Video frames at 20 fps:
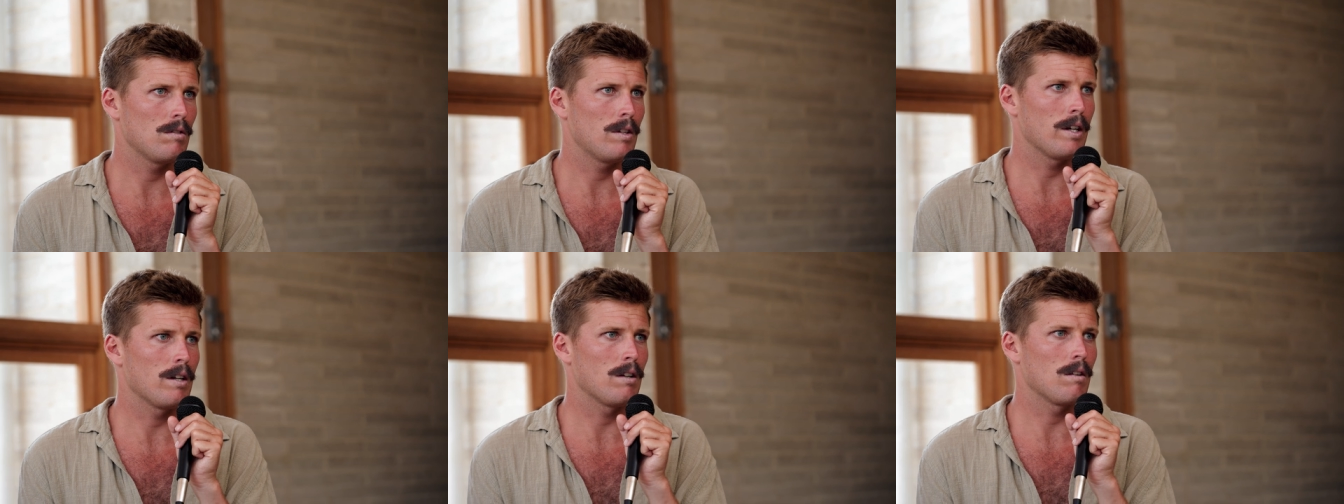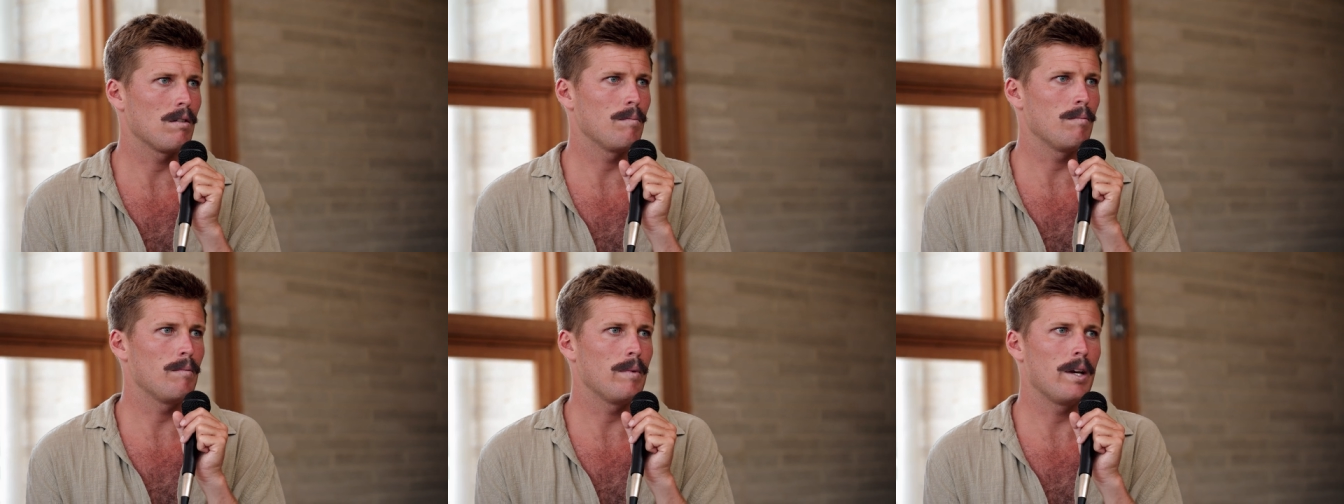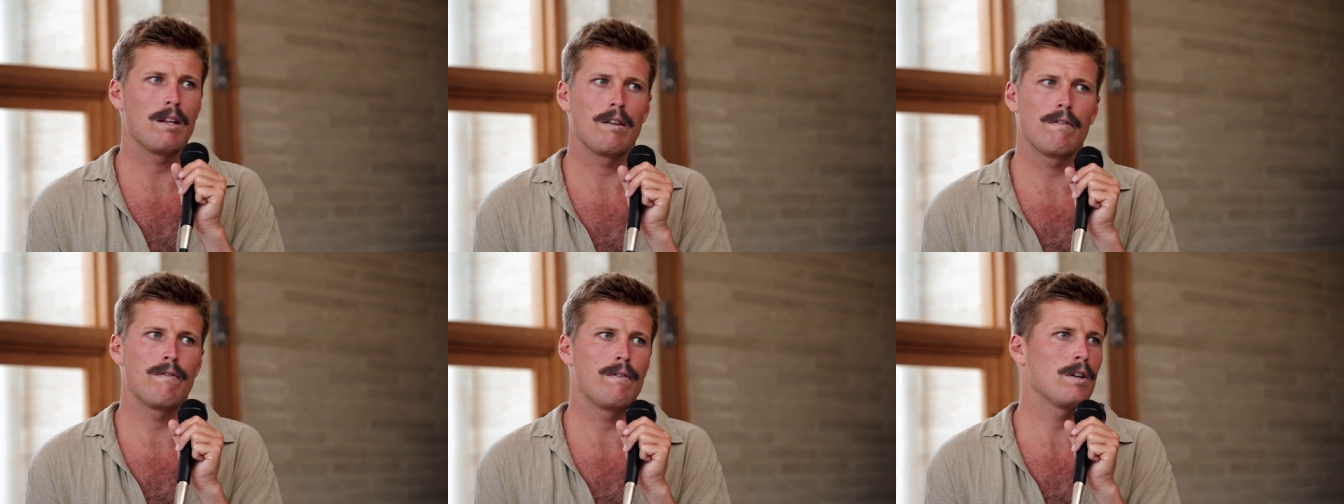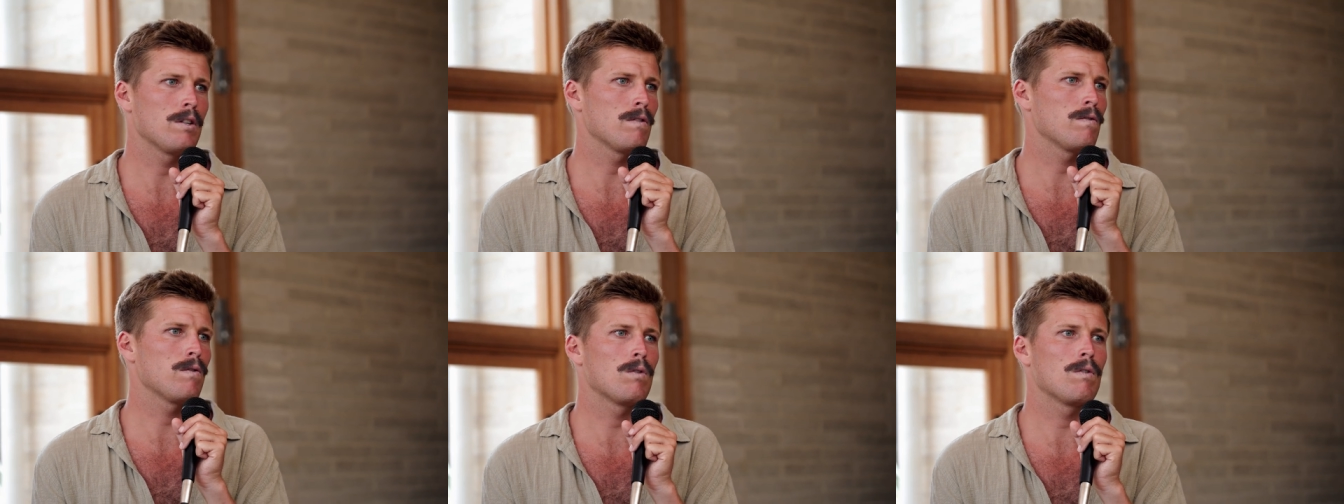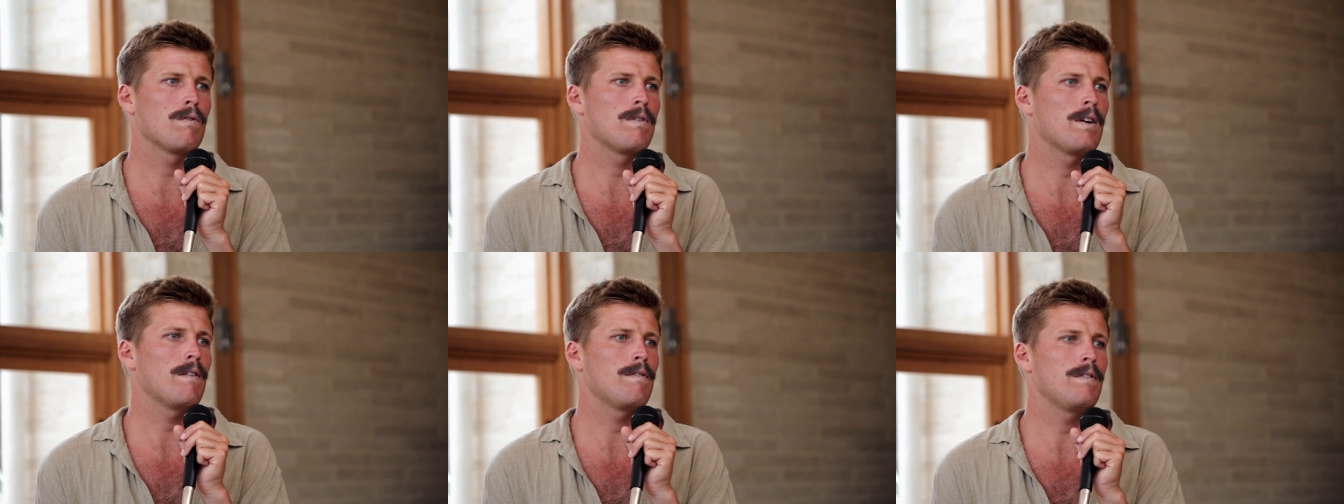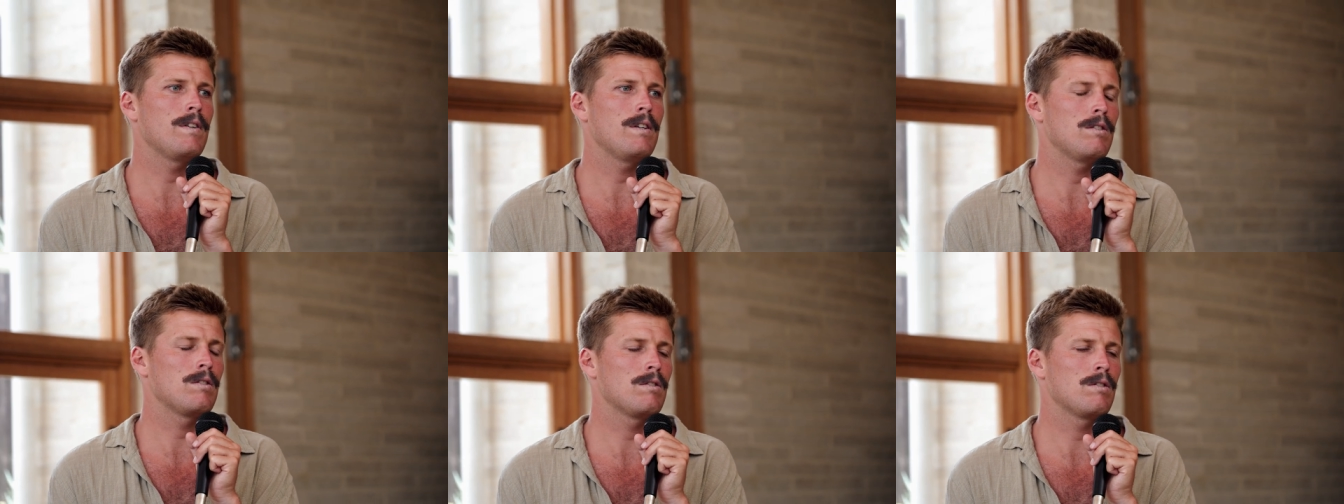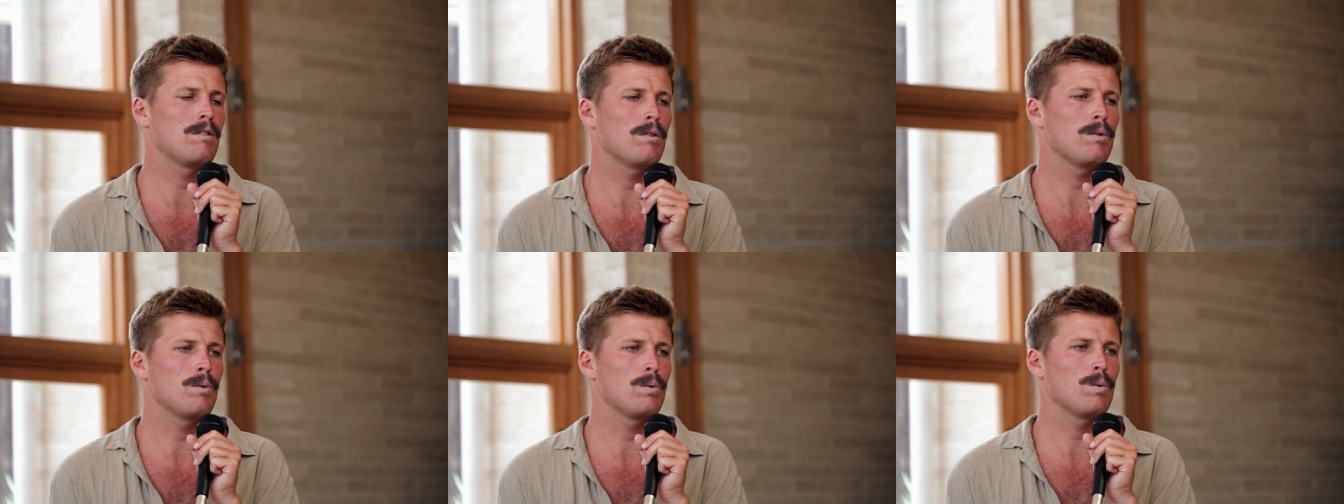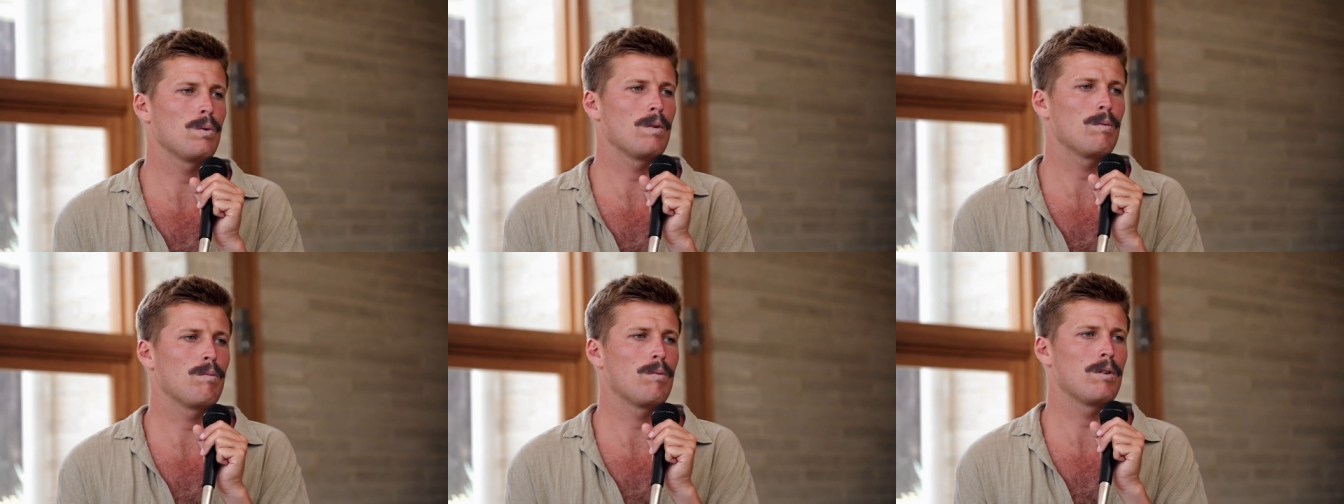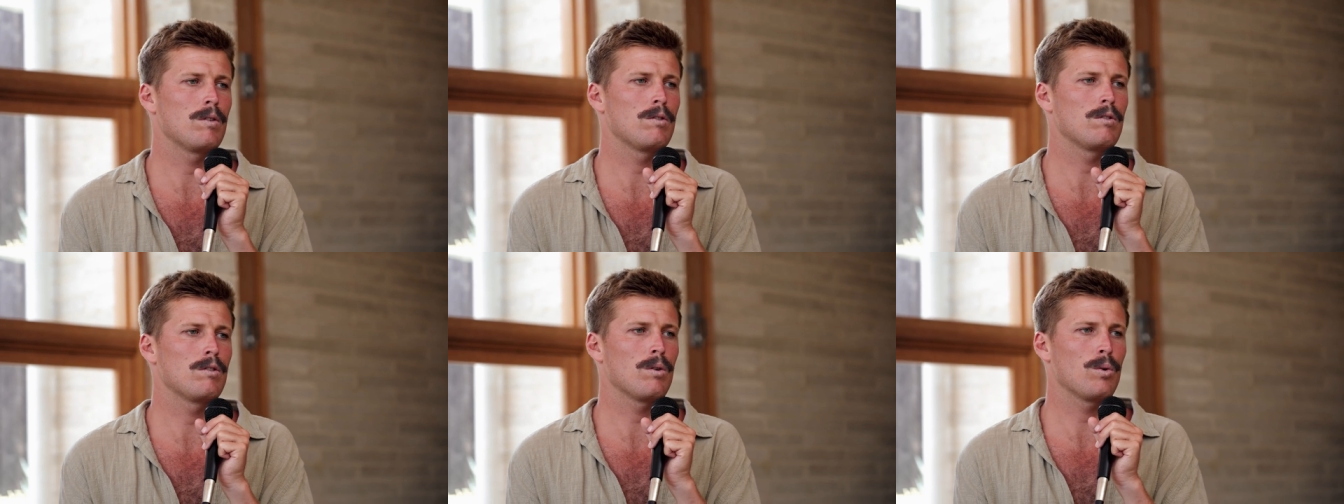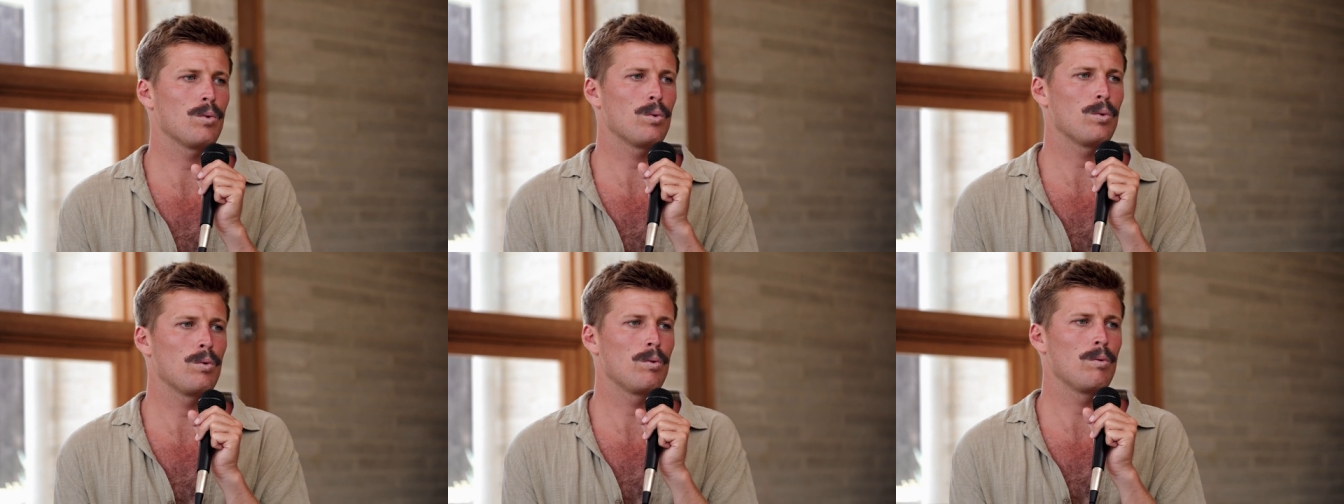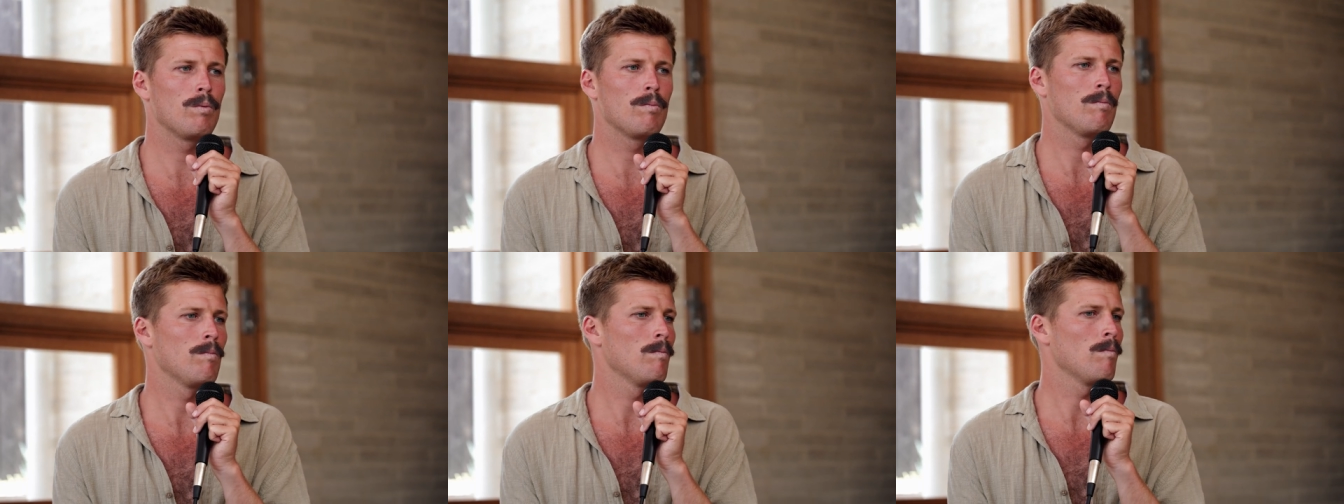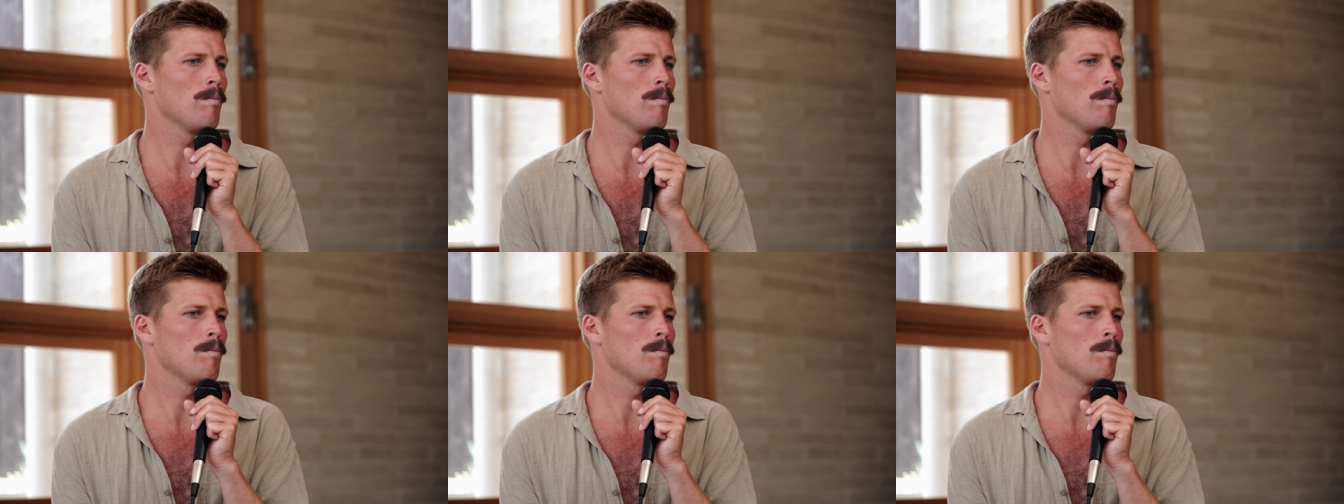Like, man, the first four or five years so were so